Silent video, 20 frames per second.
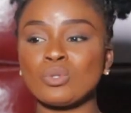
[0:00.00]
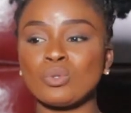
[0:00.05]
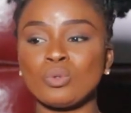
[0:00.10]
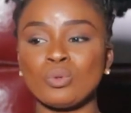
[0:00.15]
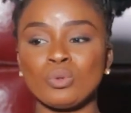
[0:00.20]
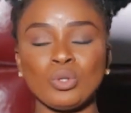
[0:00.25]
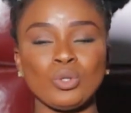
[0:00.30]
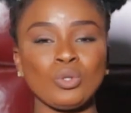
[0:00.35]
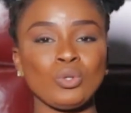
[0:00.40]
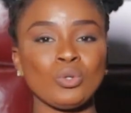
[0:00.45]

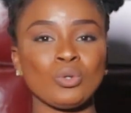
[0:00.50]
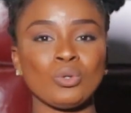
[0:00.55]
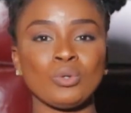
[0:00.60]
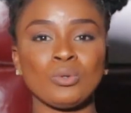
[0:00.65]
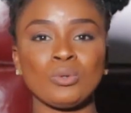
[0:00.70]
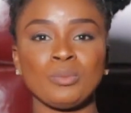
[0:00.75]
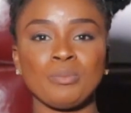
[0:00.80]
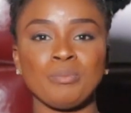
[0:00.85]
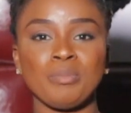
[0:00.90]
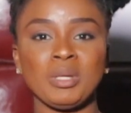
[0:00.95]
to
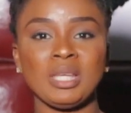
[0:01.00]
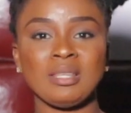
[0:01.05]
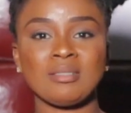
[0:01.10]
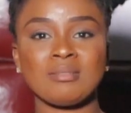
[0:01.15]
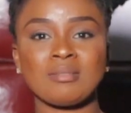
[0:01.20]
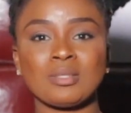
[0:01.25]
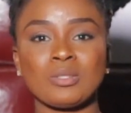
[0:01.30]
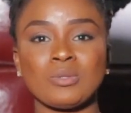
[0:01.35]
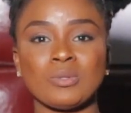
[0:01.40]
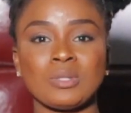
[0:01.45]

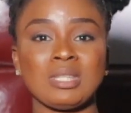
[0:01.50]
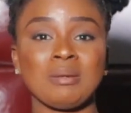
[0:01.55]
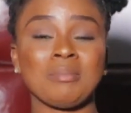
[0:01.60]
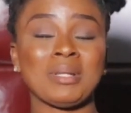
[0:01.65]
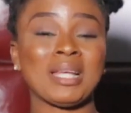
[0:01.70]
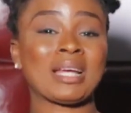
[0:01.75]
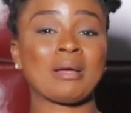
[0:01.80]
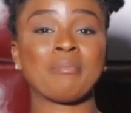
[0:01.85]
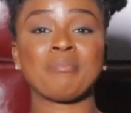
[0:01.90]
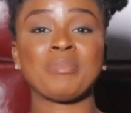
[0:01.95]
seem
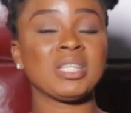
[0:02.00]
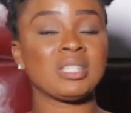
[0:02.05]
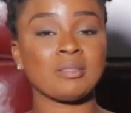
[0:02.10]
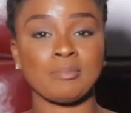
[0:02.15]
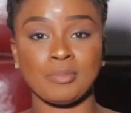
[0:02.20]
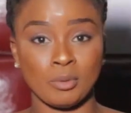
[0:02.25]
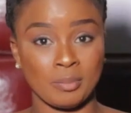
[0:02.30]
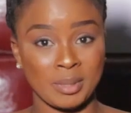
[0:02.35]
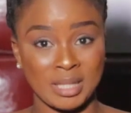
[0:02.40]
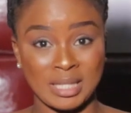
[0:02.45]
like I'm being
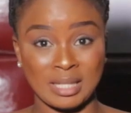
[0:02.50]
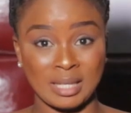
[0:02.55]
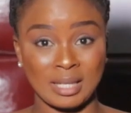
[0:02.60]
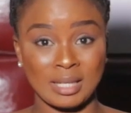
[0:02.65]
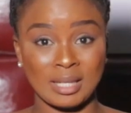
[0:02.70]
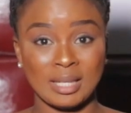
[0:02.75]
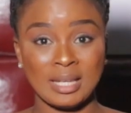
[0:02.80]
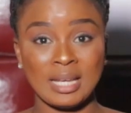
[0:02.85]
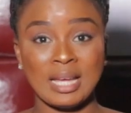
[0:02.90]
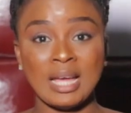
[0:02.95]

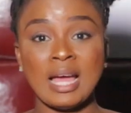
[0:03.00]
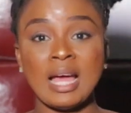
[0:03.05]
diplomatic.